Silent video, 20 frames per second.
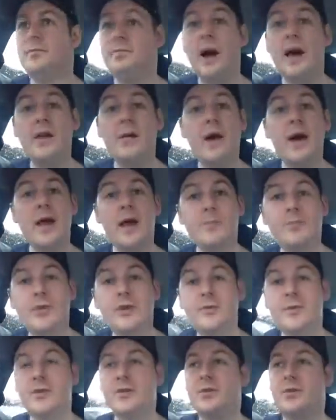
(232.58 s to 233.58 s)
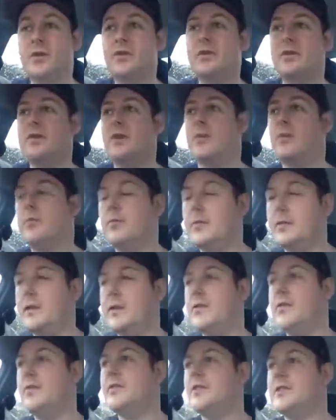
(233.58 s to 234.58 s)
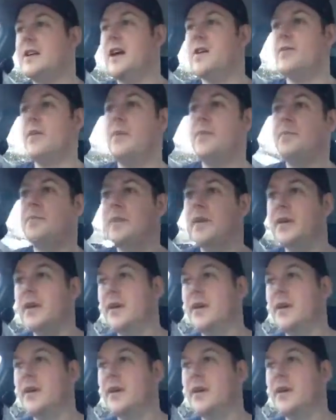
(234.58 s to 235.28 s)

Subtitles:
By the way, that brings me on to another side one.